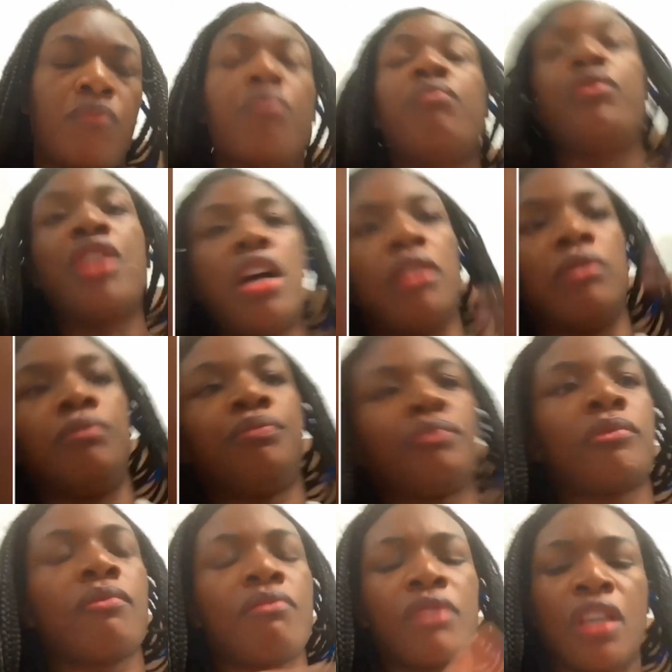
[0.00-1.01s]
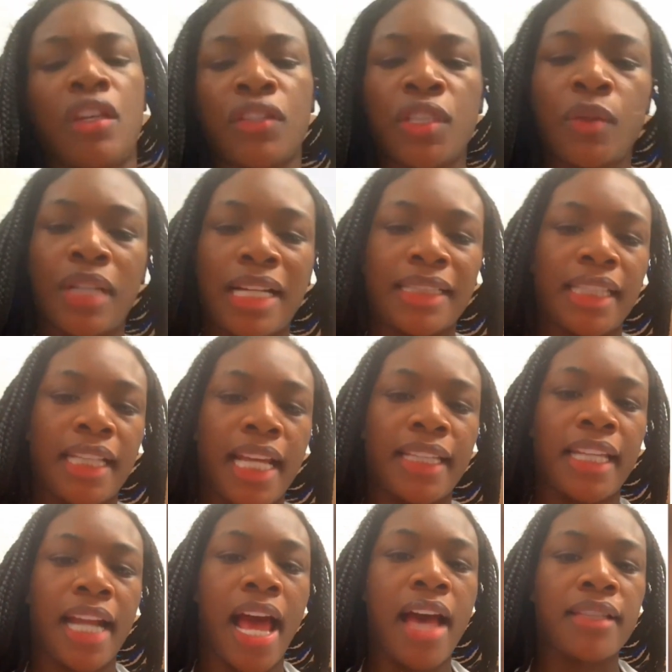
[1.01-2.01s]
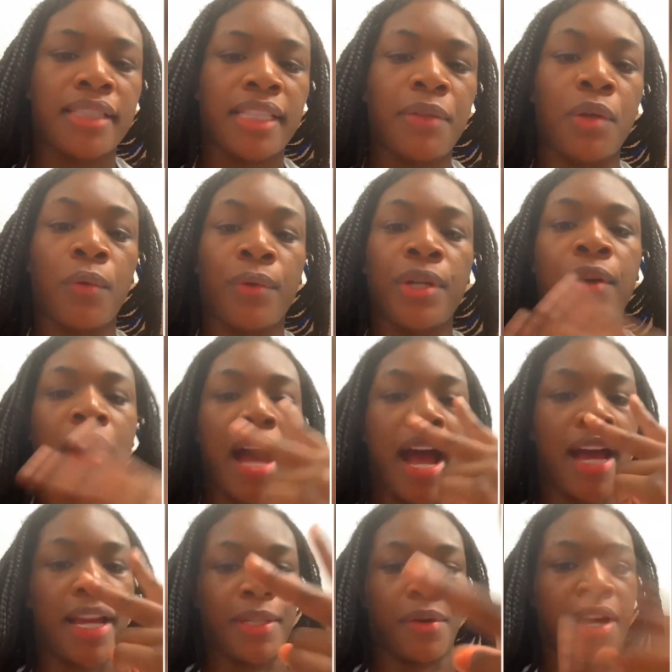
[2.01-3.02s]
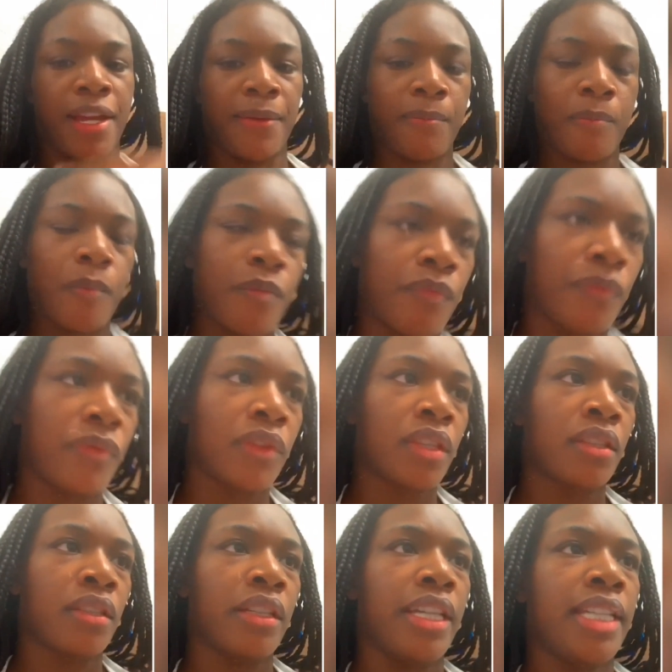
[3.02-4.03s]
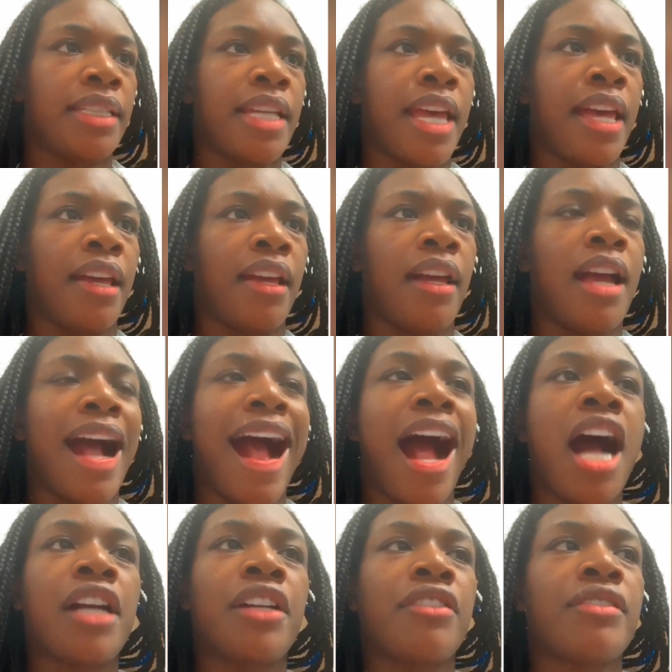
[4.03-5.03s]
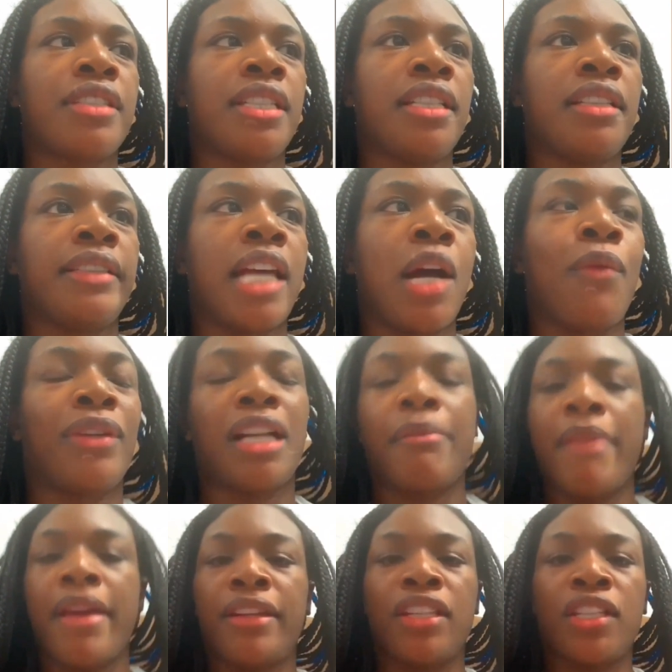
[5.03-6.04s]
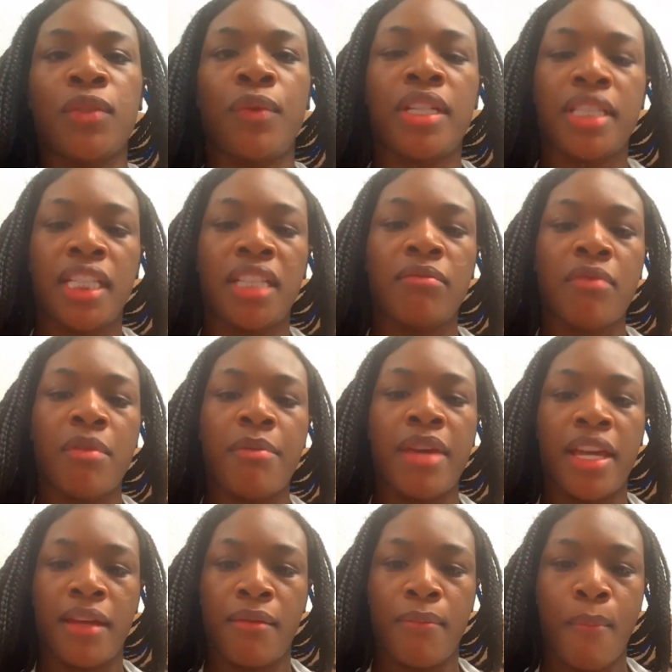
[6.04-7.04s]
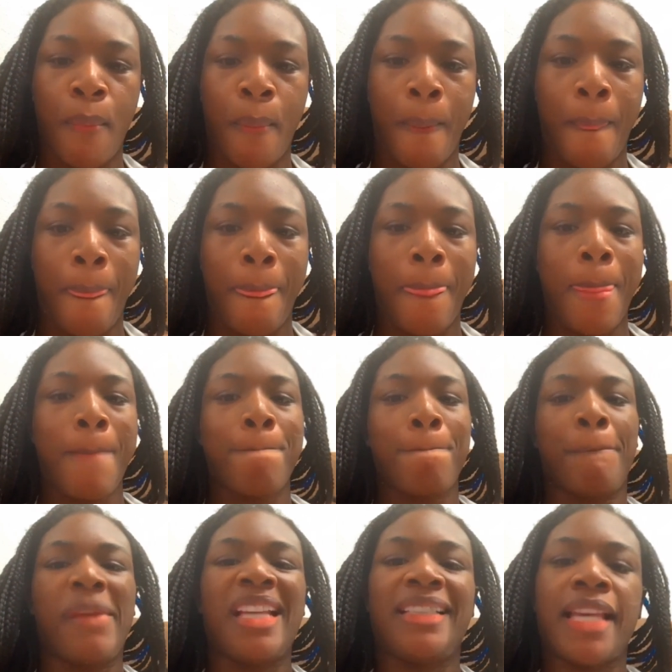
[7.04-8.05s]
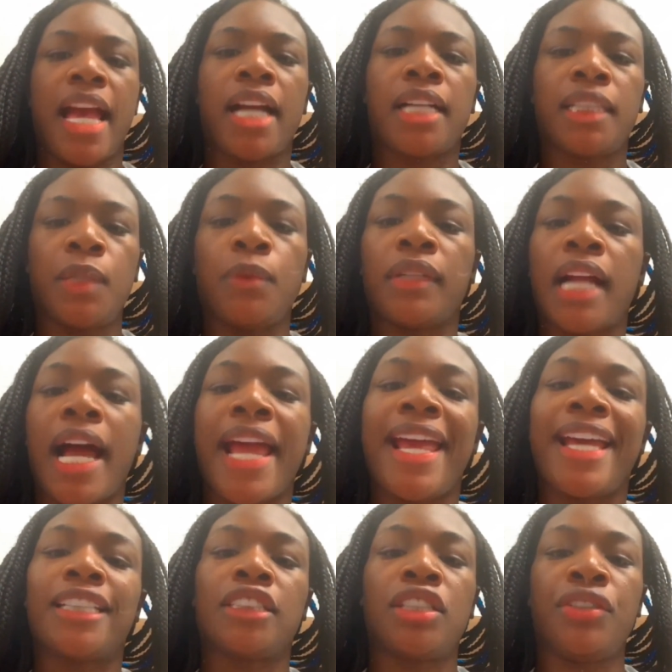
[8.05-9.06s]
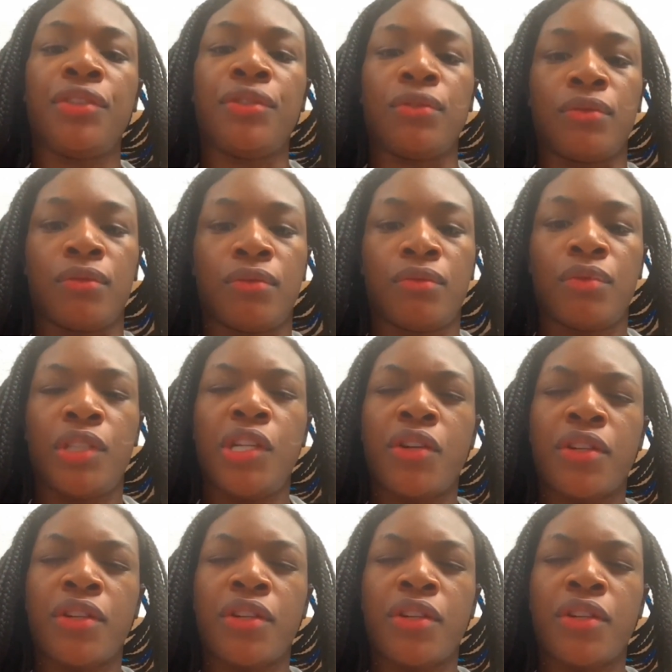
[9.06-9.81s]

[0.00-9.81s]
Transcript: No. So when I say like that, I see with real eyes, right? Is that I understood that when I made the switch to MMA, exactly what I had to do. You